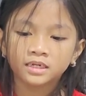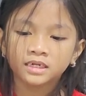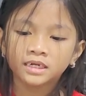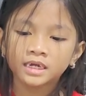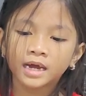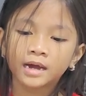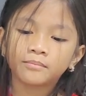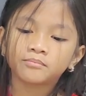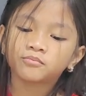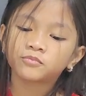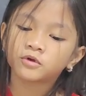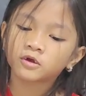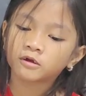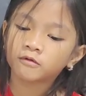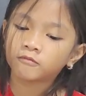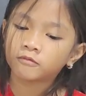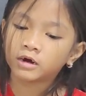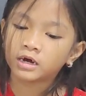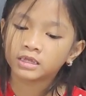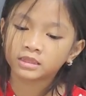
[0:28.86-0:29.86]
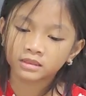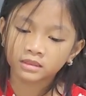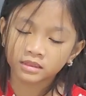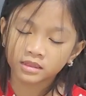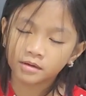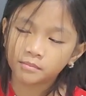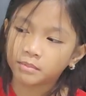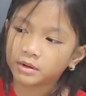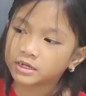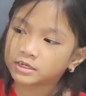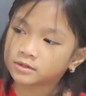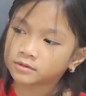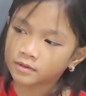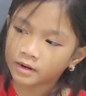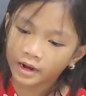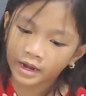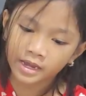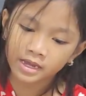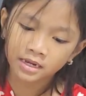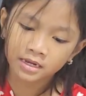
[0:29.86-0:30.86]
Chapter 1, The Bus
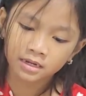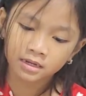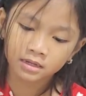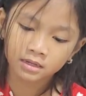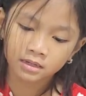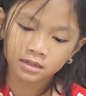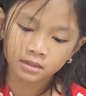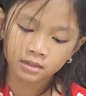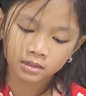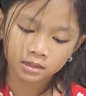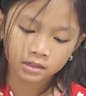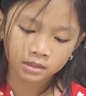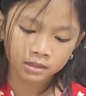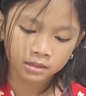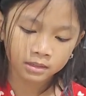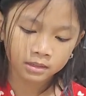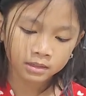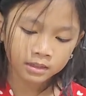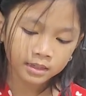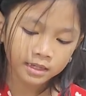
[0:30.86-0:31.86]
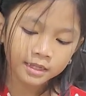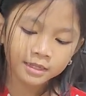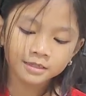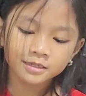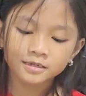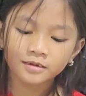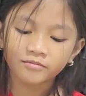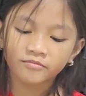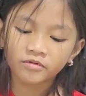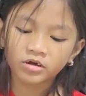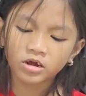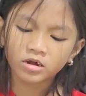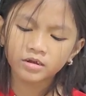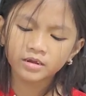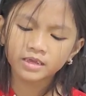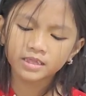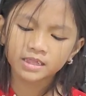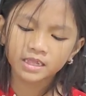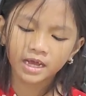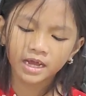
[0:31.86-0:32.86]
Ride. In
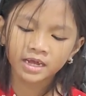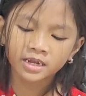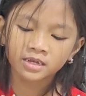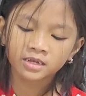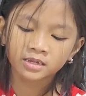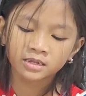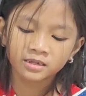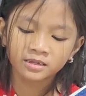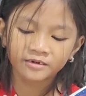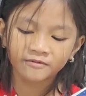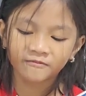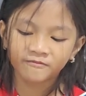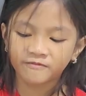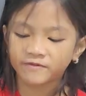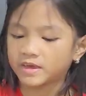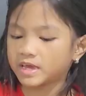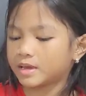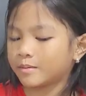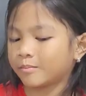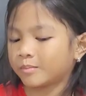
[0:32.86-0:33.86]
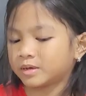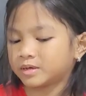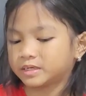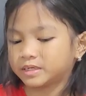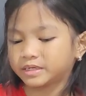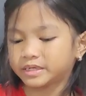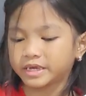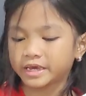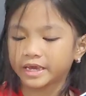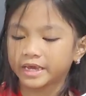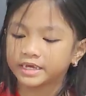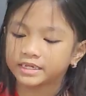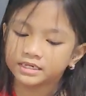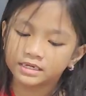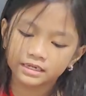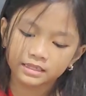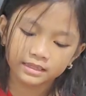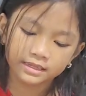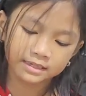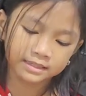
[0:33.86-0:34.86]
Safari Land, the famous
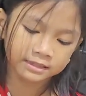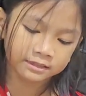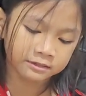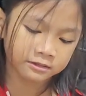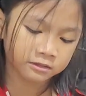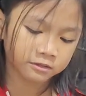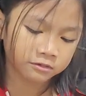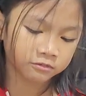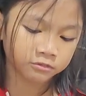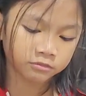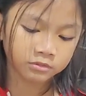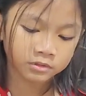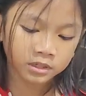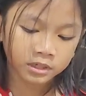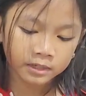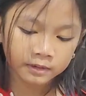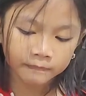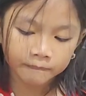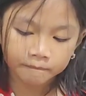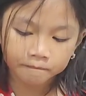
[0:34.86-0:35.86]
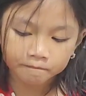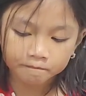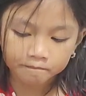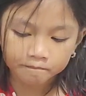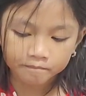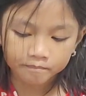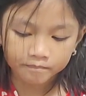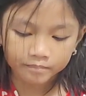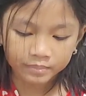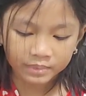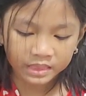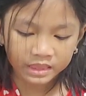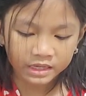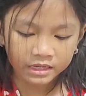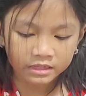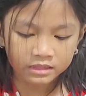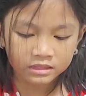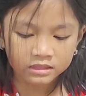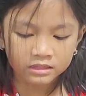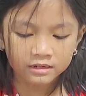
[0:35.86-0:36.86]
cageless zoo,
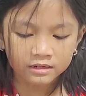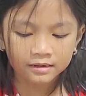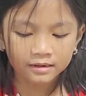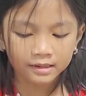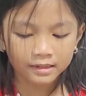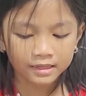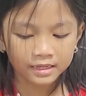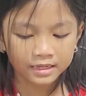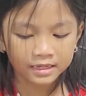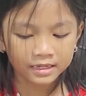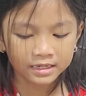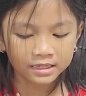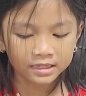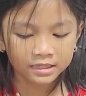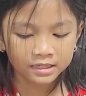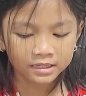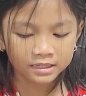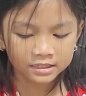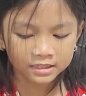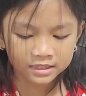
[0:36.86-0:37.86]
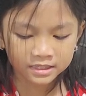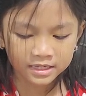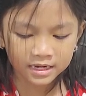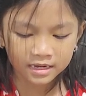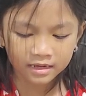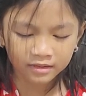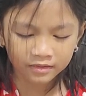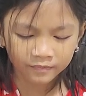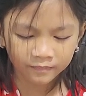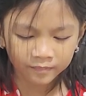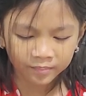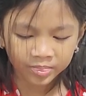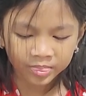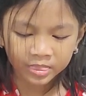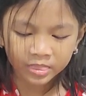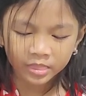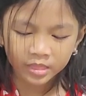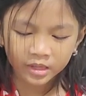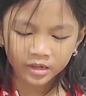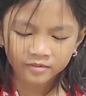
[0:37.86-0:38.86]
a turtle hid in his shell.
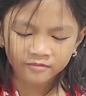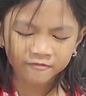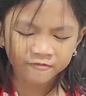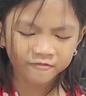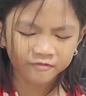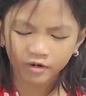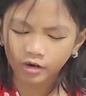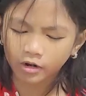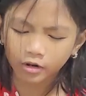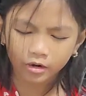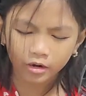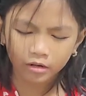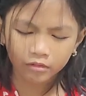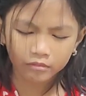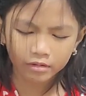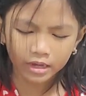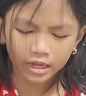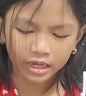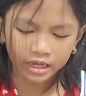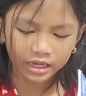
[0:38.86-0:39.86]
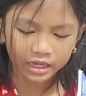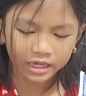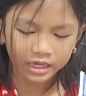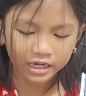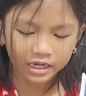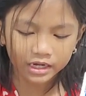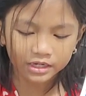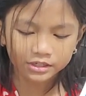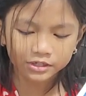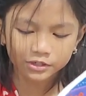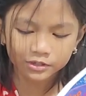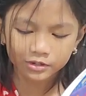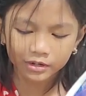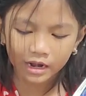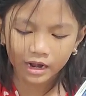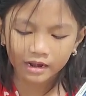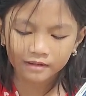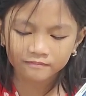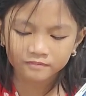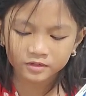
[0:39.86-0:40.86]
Not far away, a
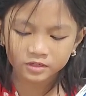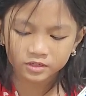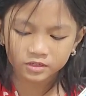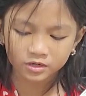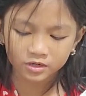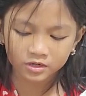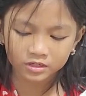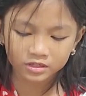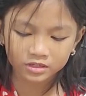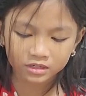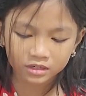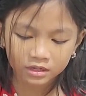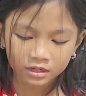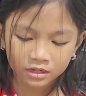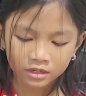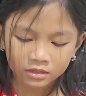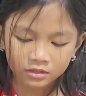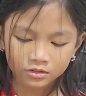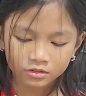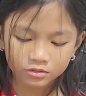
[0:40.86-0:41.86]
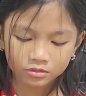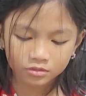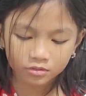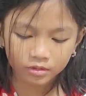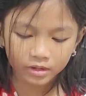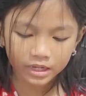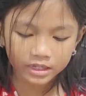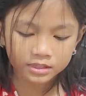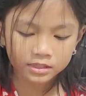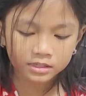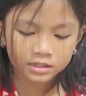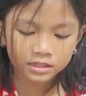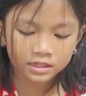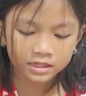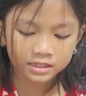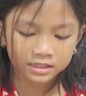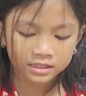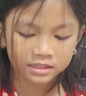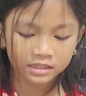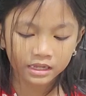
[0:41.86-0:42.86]
giraffe stretched
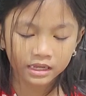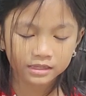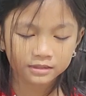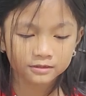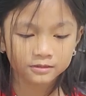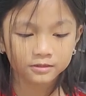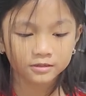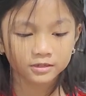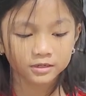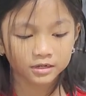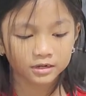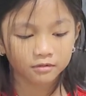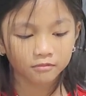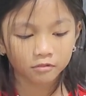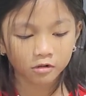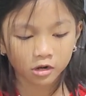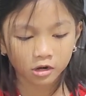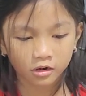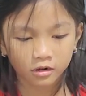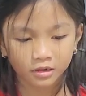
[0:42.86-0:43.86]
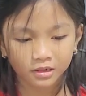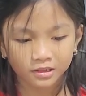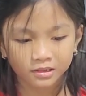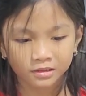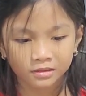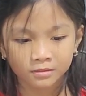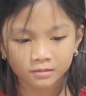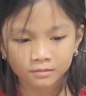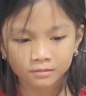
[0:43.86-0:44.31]
his neck to see the world.